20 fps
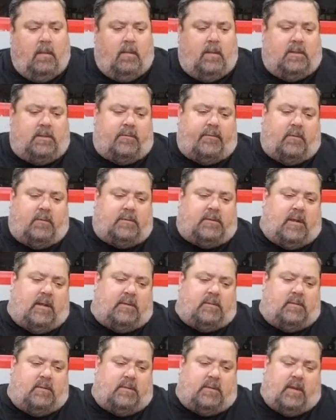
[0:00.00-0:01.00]
This full
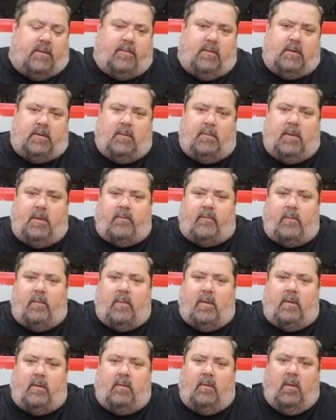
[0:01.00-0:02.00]
size was given to me from
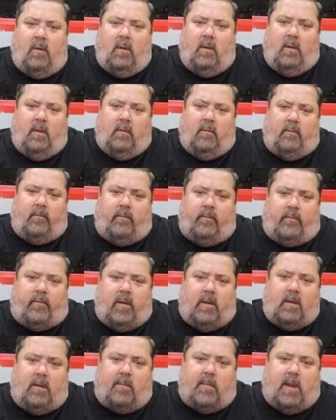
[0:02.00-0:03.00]
a
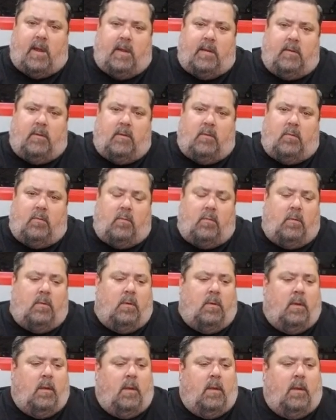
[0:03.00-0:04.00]
friend of mine who
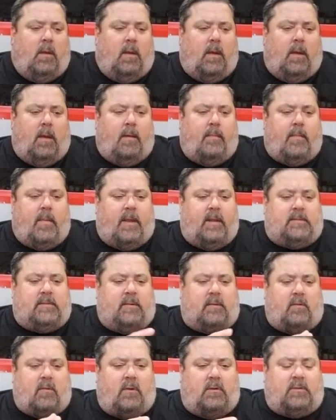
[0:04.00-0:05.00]
um, has
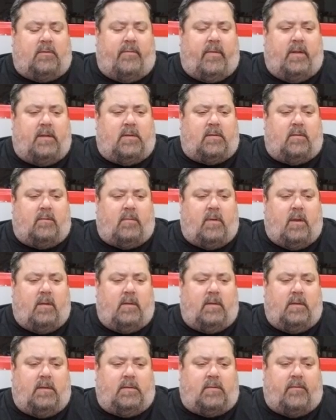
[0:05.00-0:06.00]
a large fence
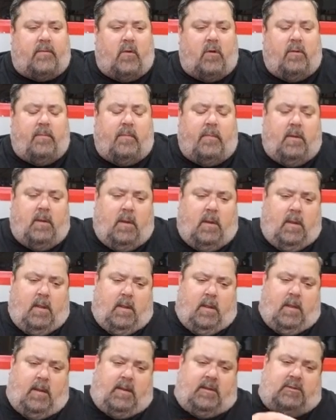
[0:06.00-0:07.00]
around his farm.
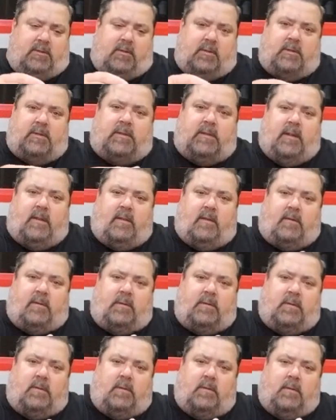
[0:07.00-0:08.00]
And as you can see,
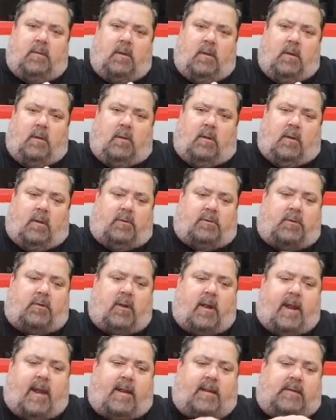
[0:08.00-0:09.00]
there's large
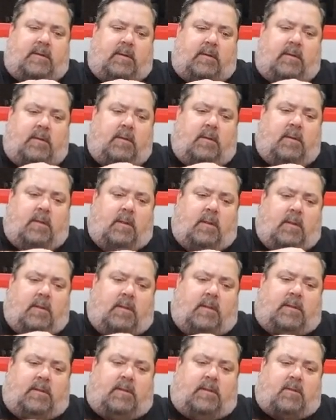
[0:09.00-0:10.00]
cracks and
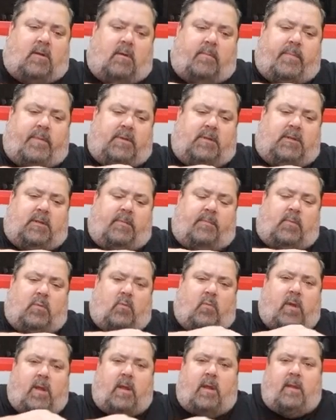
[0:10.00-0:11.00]
this has all been chipped
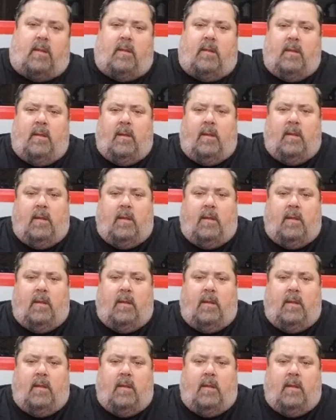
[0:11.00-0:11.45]
away.